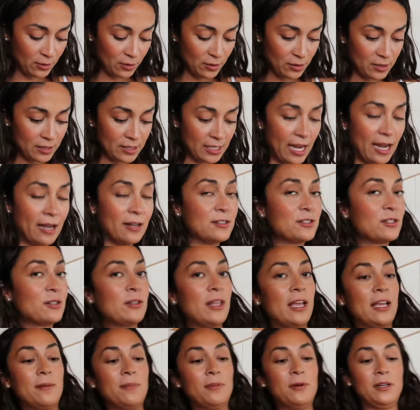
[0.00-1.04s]
I also
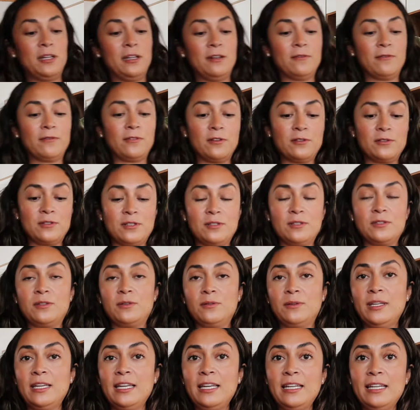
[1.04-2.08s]
like putting frozen
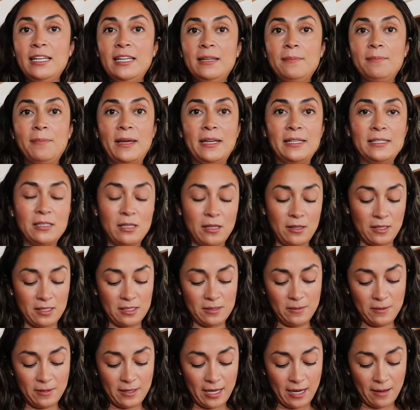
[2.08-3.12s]
zucchini based on the
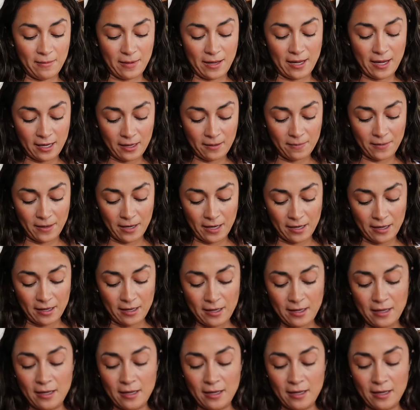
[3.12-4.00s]
smoothie I make, but